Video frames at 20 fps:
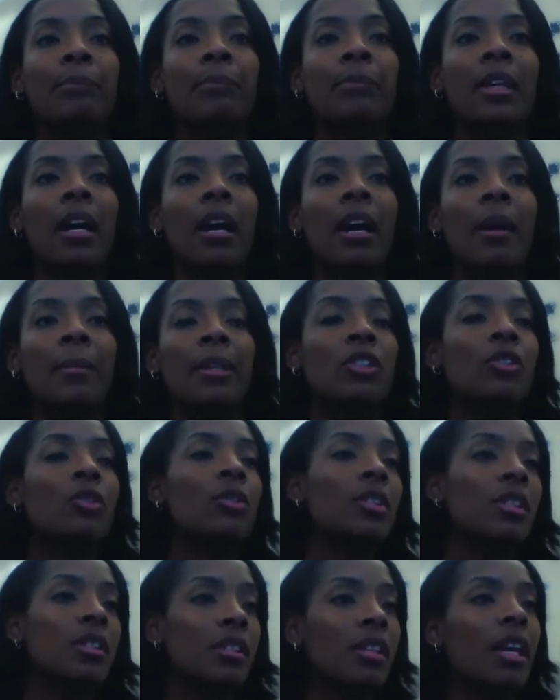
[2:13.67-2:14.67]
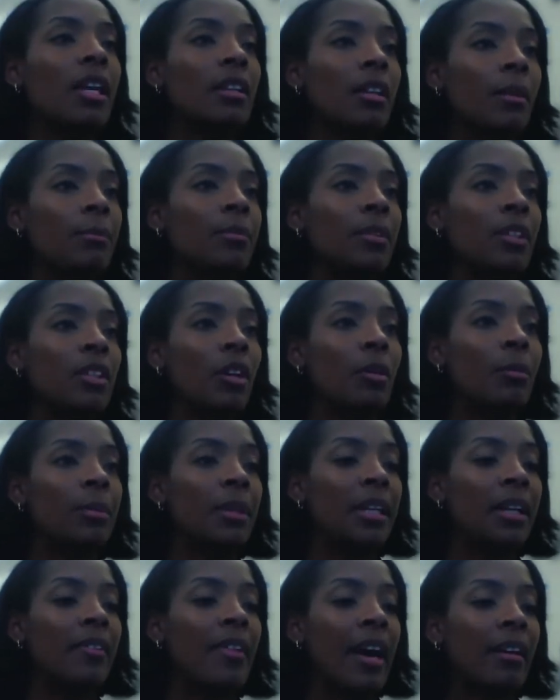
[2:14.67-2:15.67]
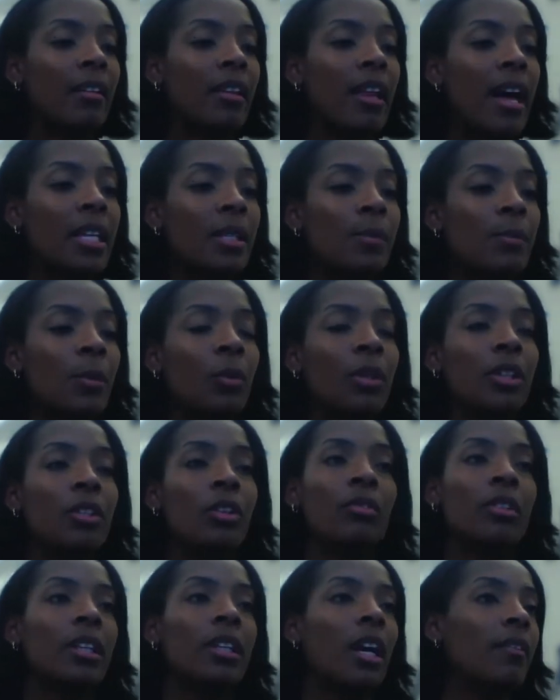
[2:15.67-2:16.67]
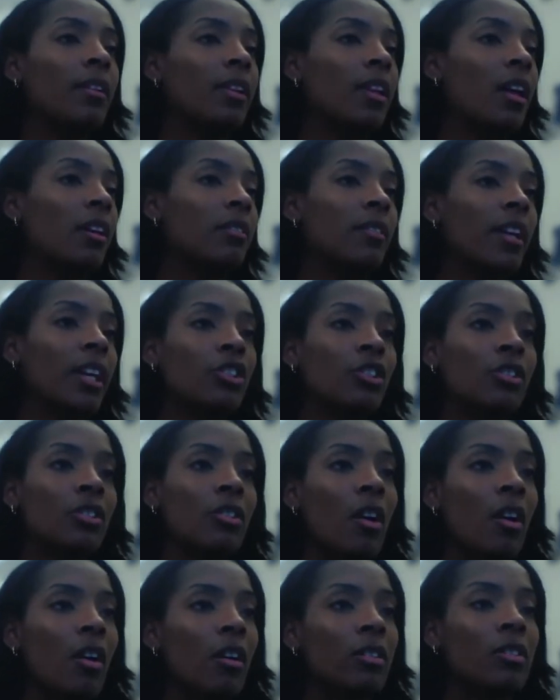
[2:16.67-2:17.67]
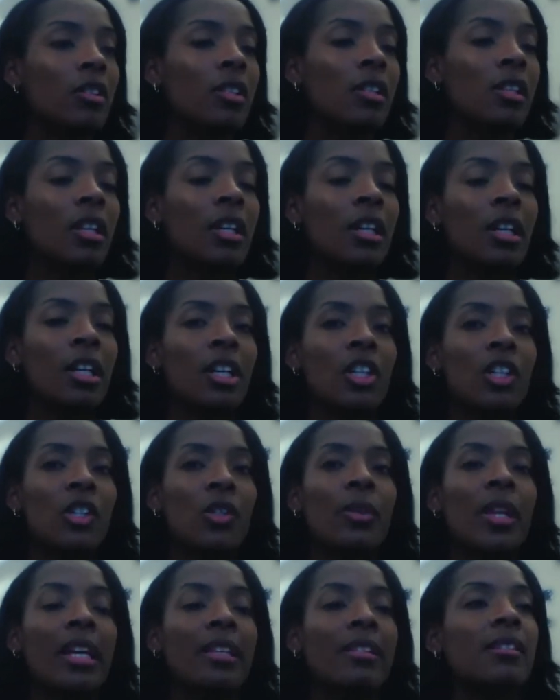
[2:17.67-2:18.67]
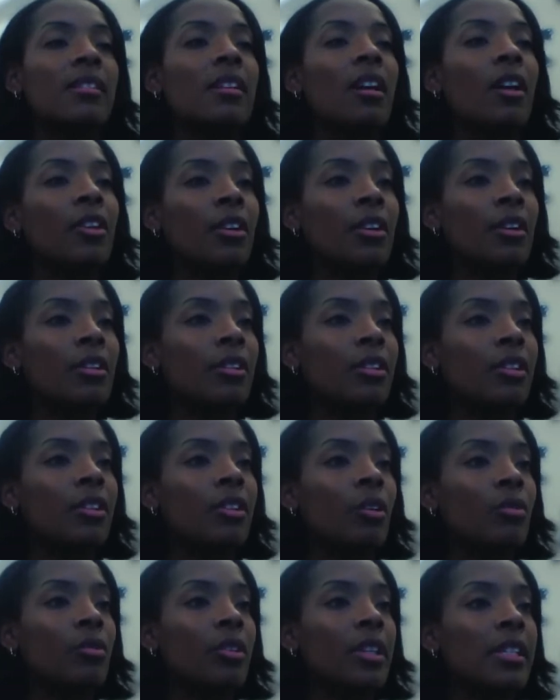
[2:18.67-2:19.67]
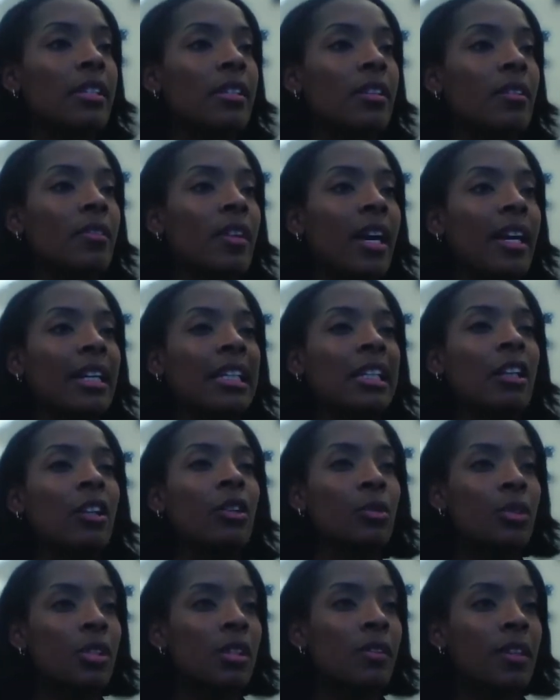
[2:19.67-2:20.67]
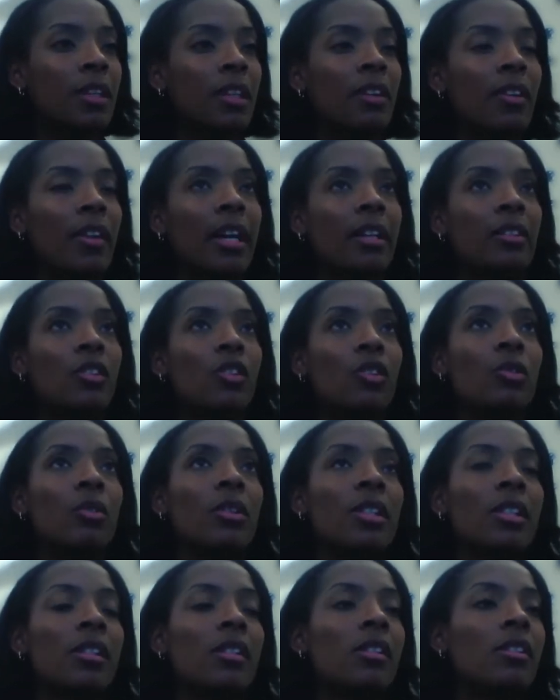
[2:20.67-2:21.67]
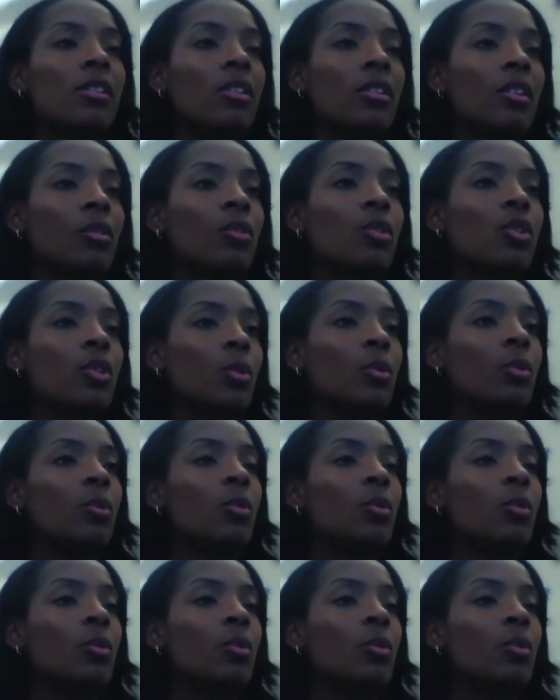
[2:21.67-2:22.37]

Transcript: how many students end up, being in that class. But we don't really have a lot of lecture halls. So that's another, reason of that inclusivity that students, do,